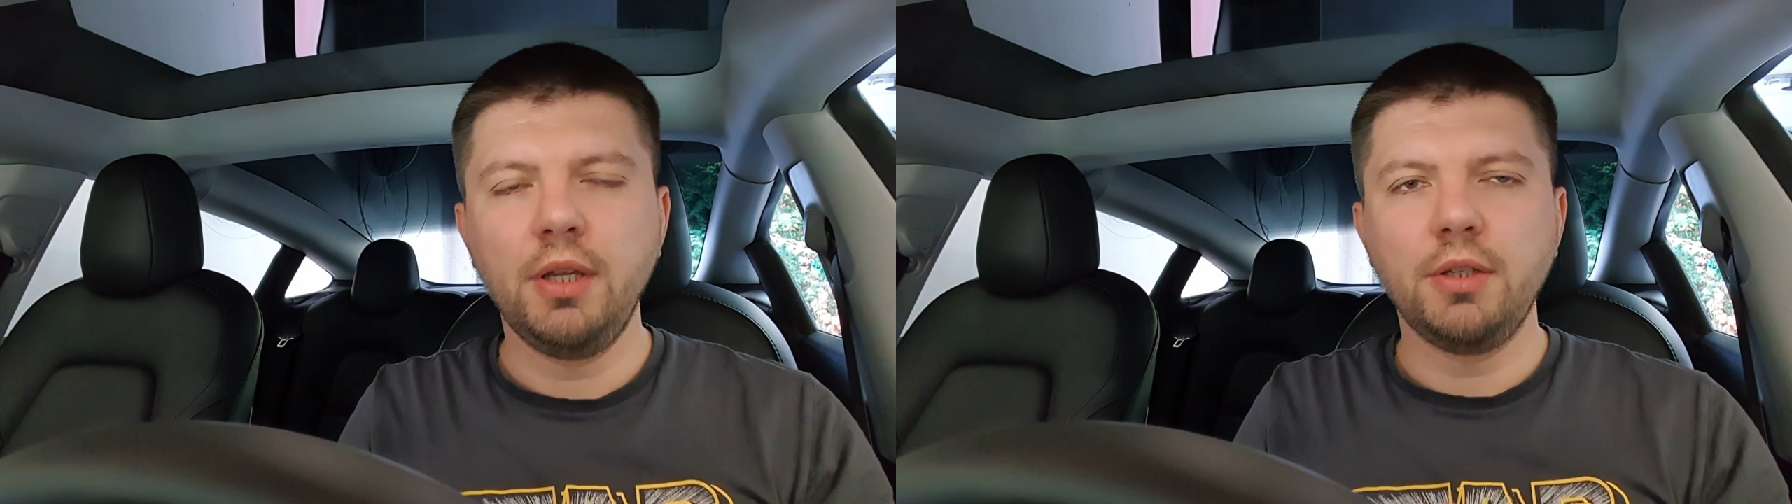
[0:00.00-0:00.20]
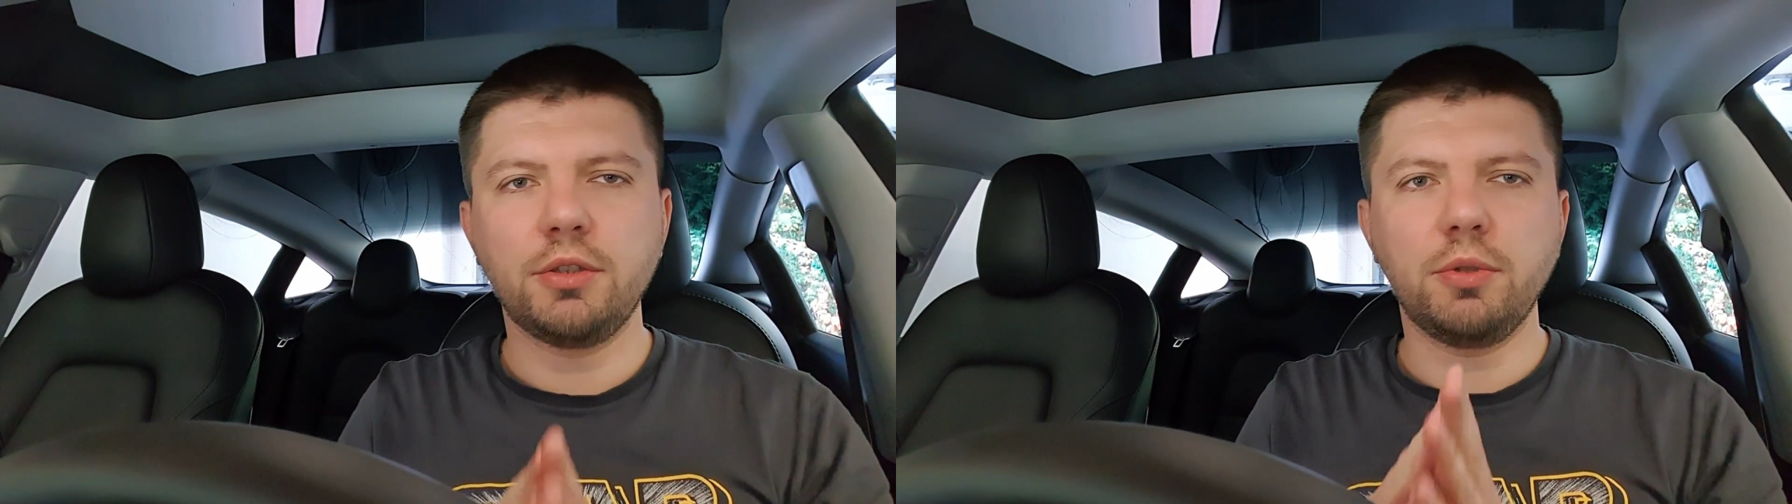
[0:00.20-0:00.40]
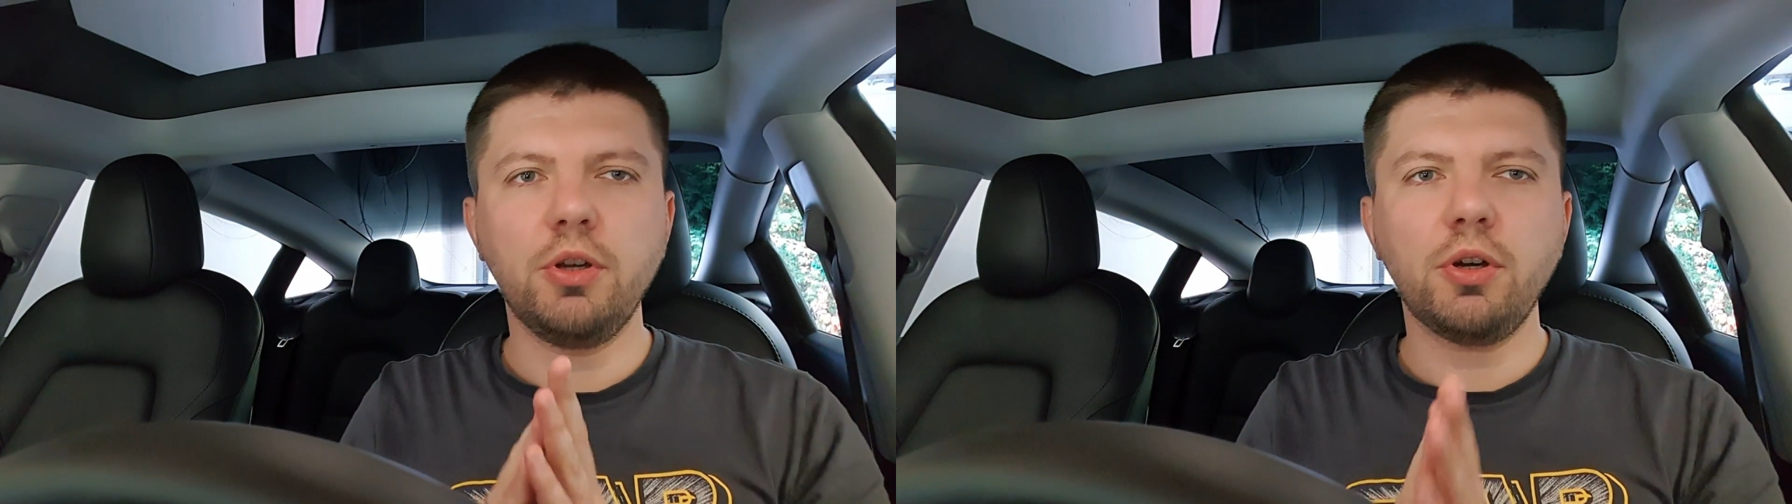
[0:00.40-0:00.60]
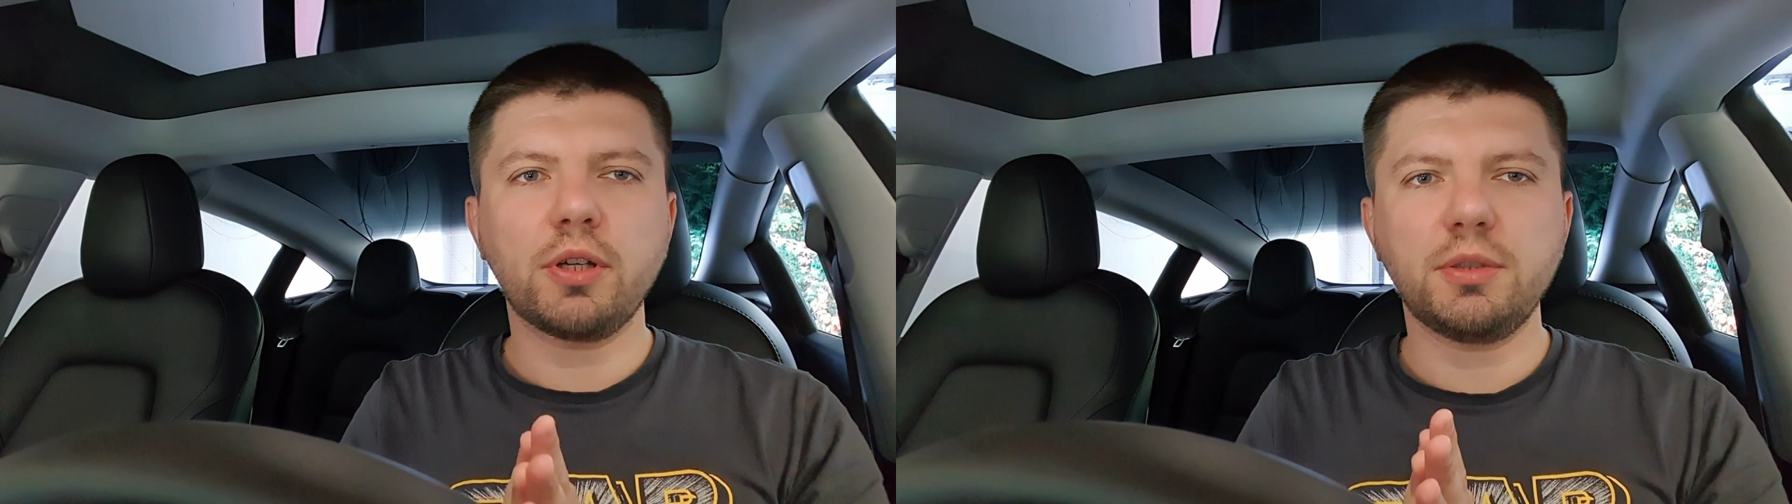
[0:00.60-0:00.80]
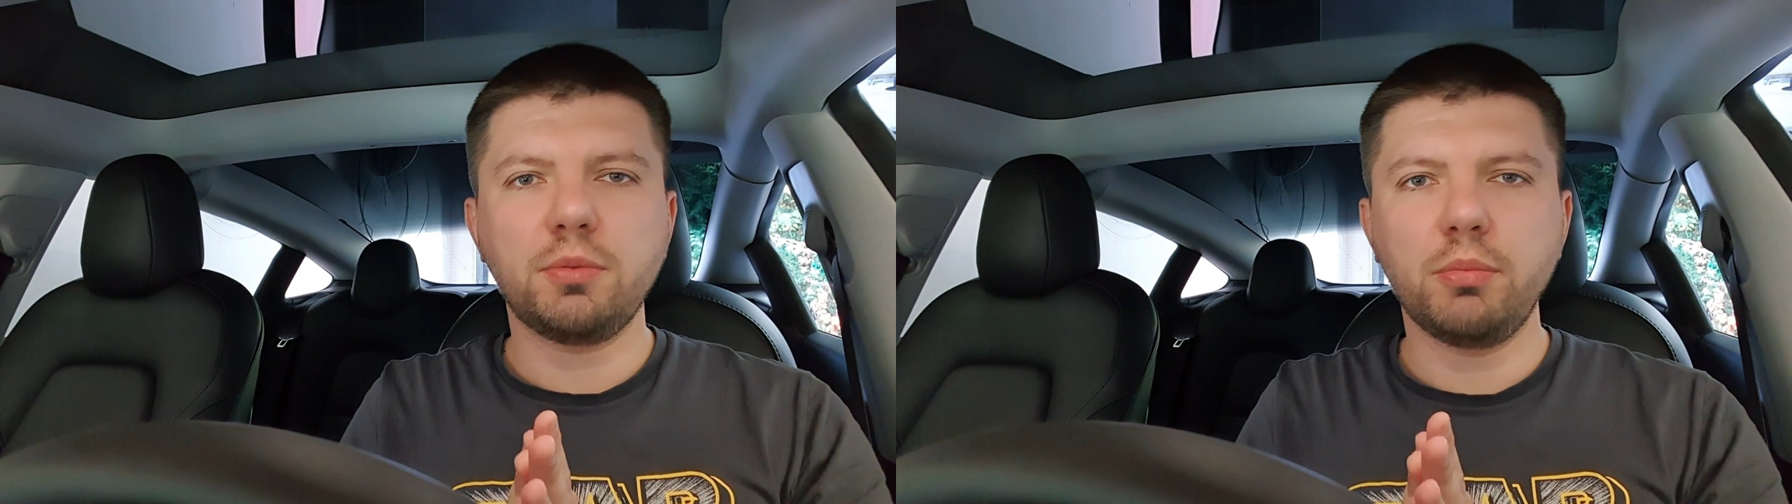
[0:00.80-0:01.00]
So in
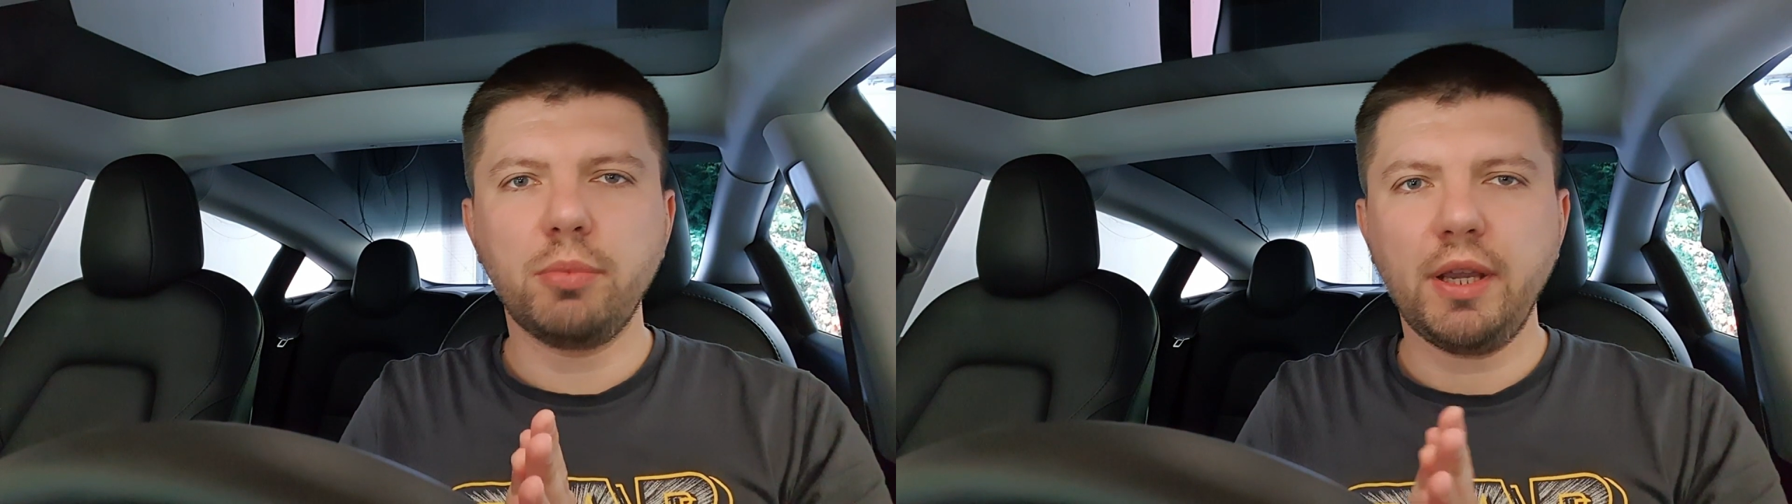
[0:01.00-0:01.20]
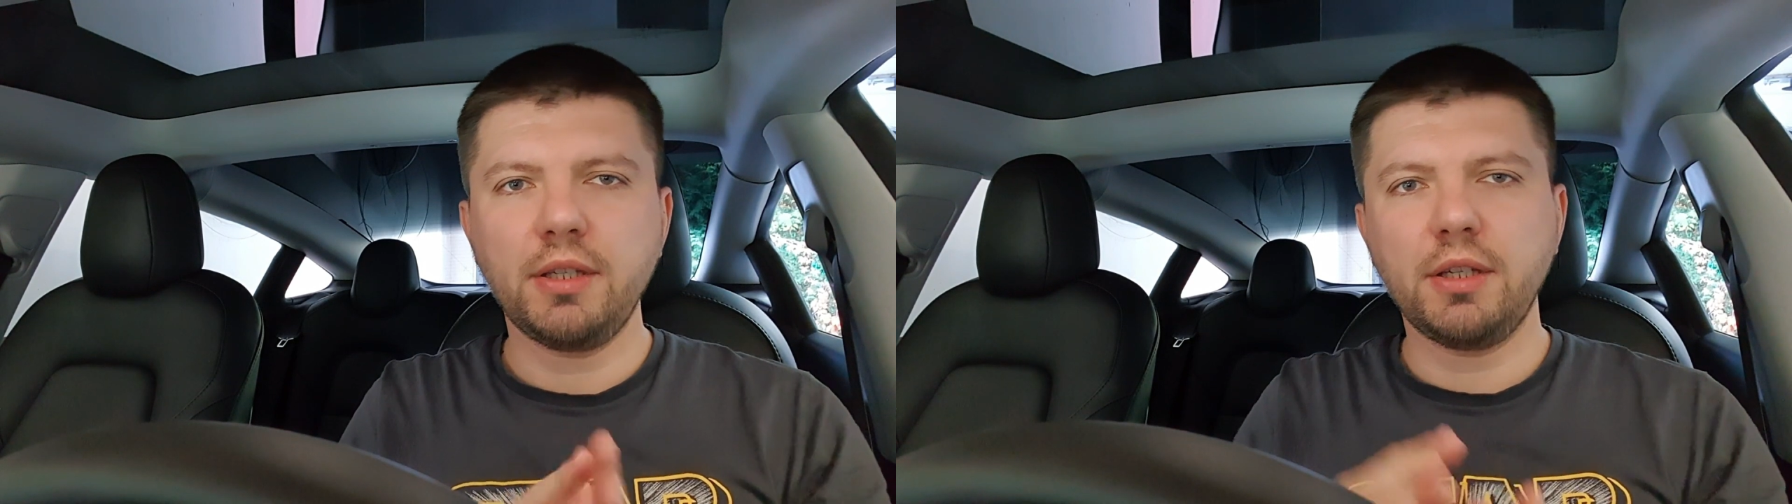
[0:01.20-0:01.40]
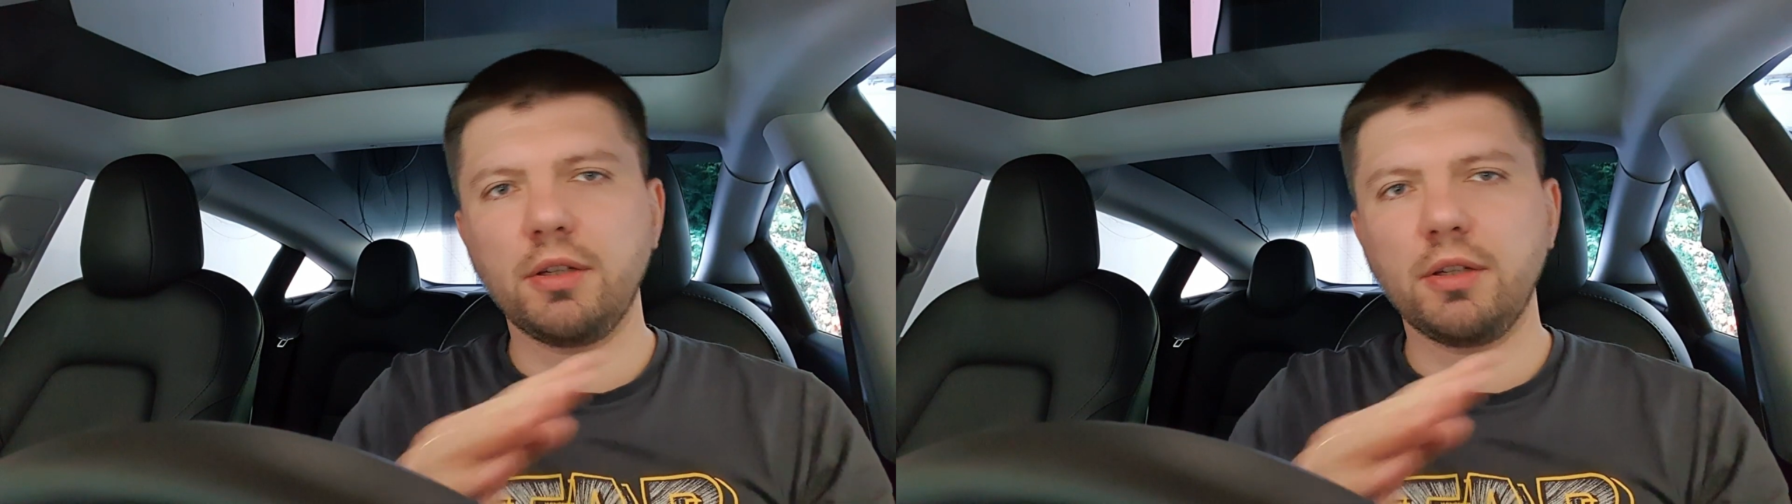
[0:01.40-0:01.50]
August we made a